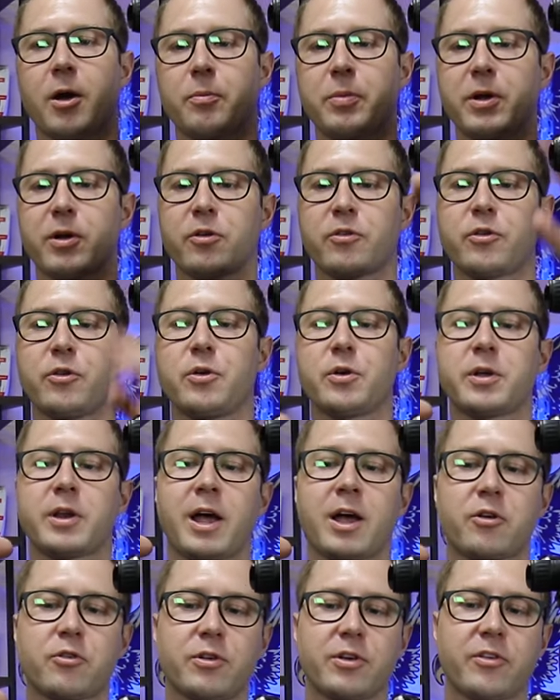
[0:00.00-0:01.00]
up here, so you can
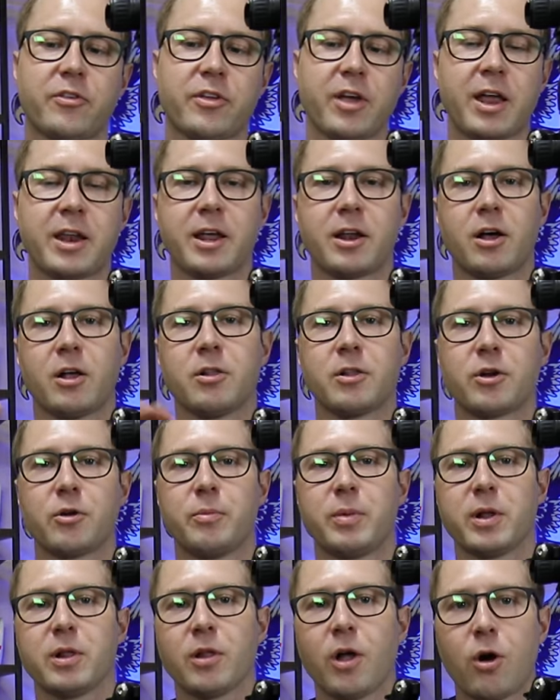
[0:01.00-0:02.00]
actually set it a little
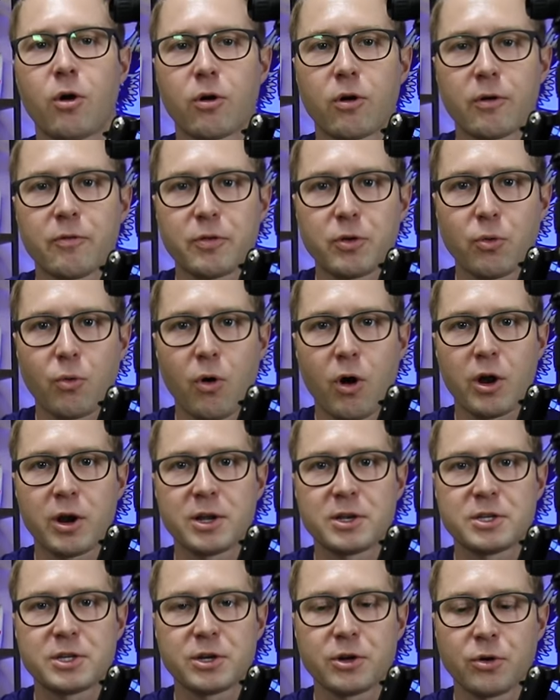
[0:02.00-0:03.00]
bit lower if you
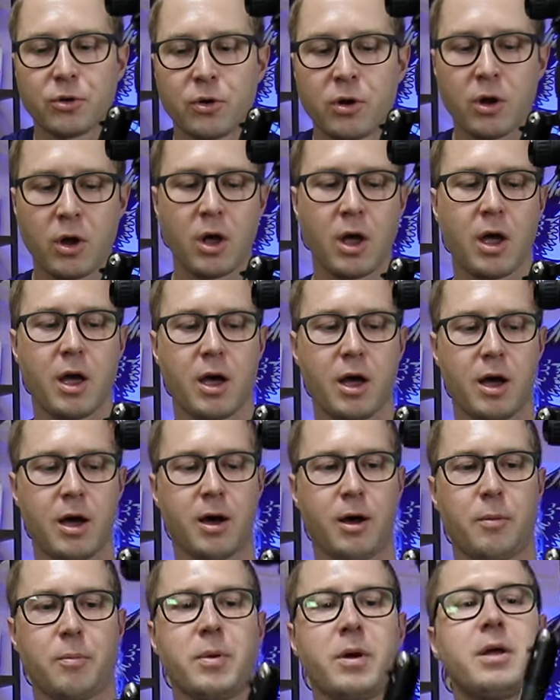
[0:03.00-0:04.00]
wanted to.
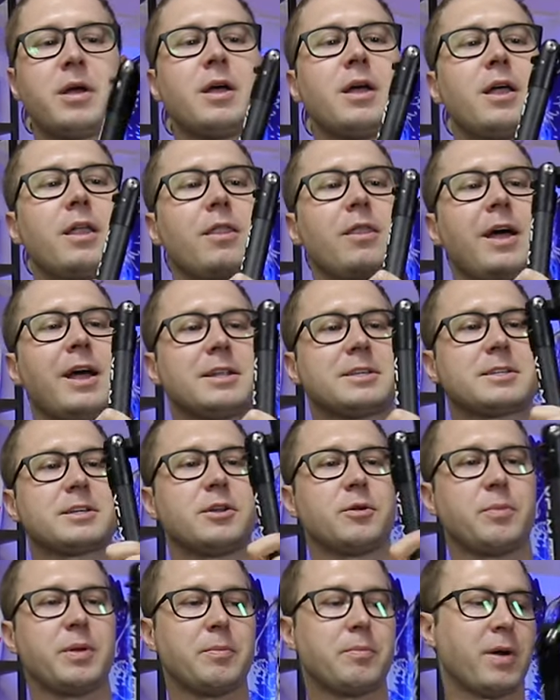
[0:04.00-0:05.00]
Um, that's
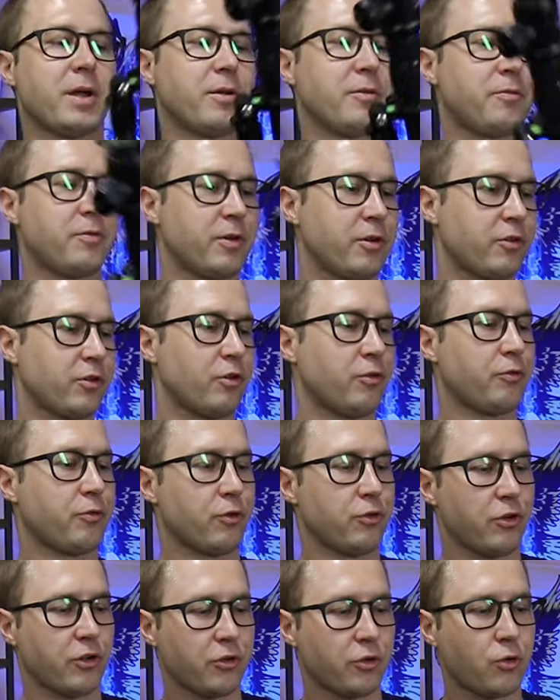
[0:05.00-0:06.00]
gonna be beneficial
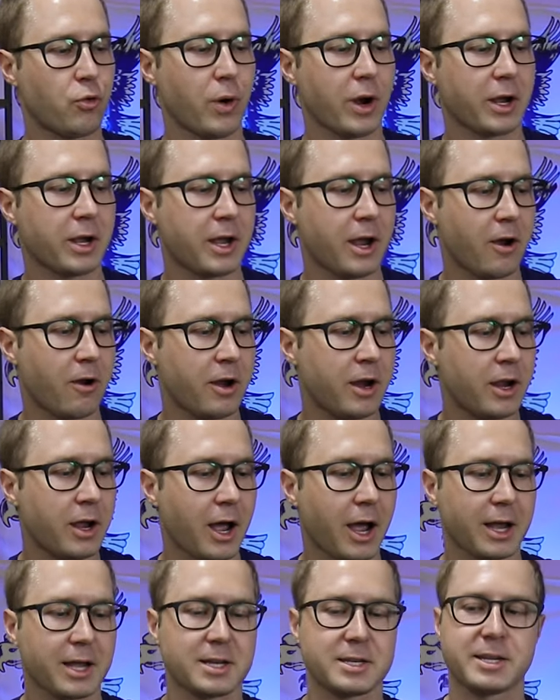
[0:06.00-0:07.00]
for just quick carry.
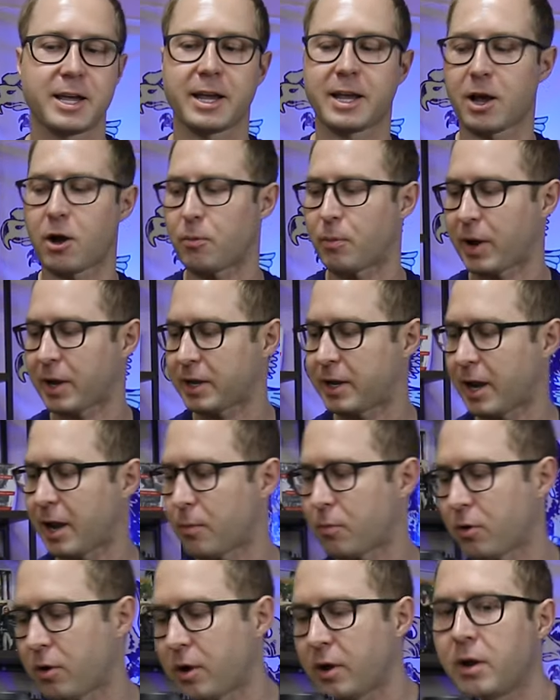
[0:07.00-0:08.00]
I can take out my
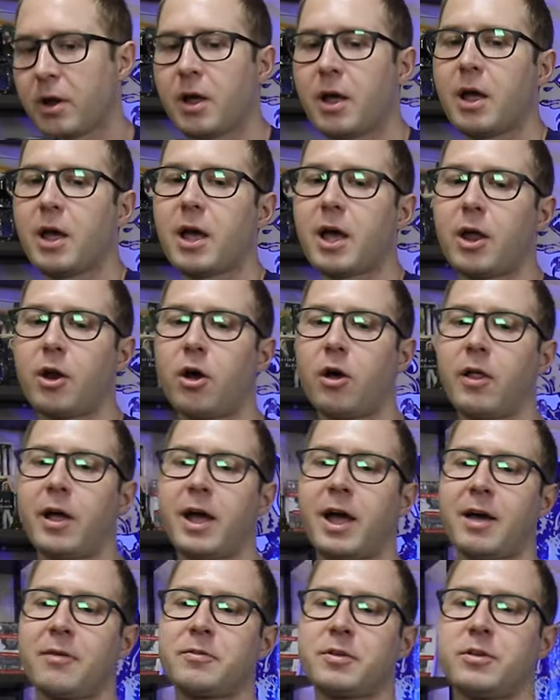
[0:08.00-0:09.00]
camera and all
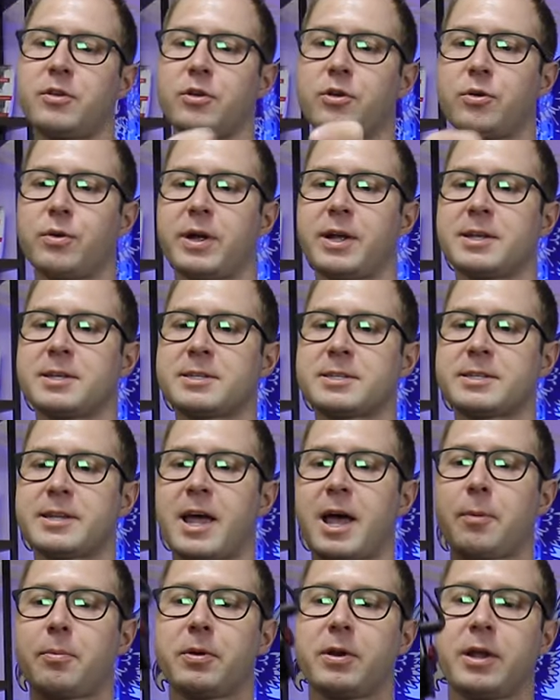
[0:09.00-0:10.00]
I have to do is
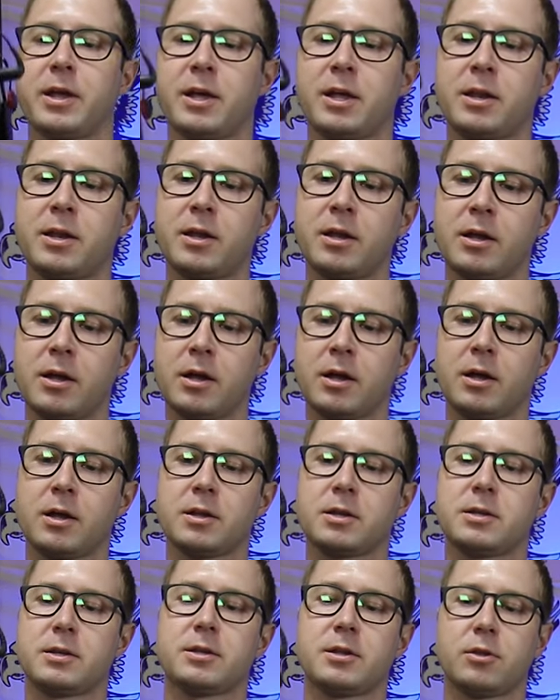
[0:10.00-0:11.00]
snap it in
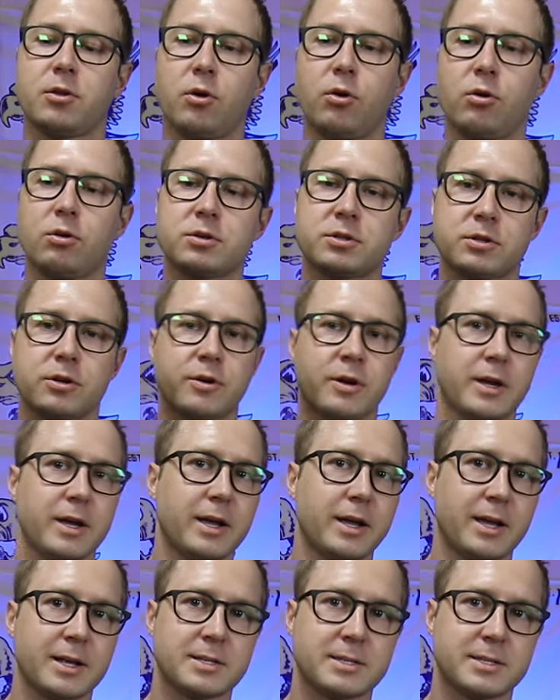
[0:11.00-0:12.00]
to the holster.
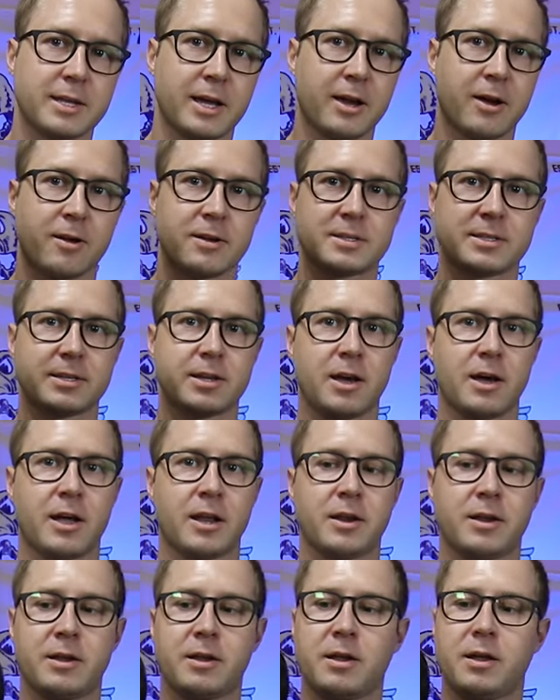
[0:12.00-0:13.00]
It's there, it's
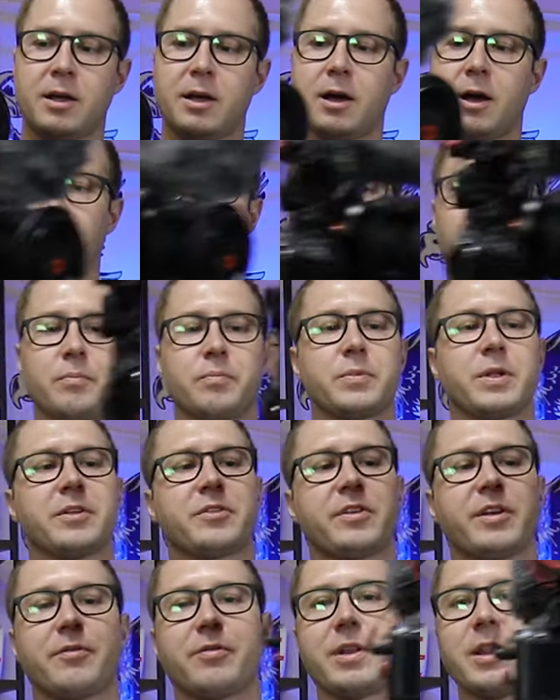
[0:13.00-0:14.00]
done. Um,
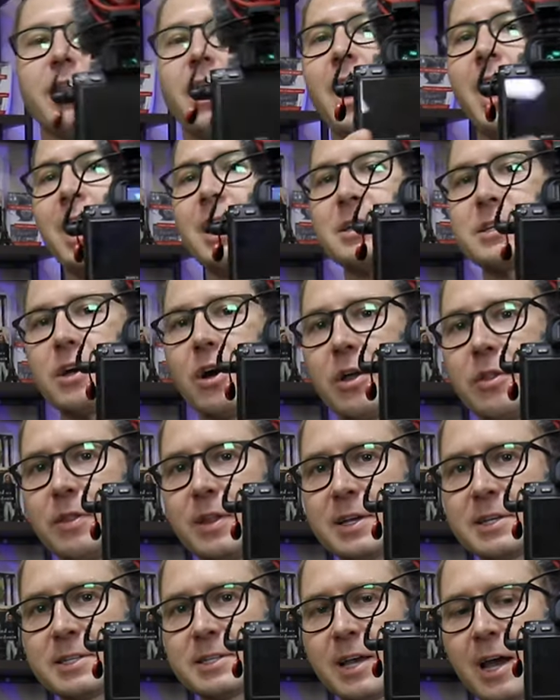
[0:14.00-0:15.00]
it's even locked on this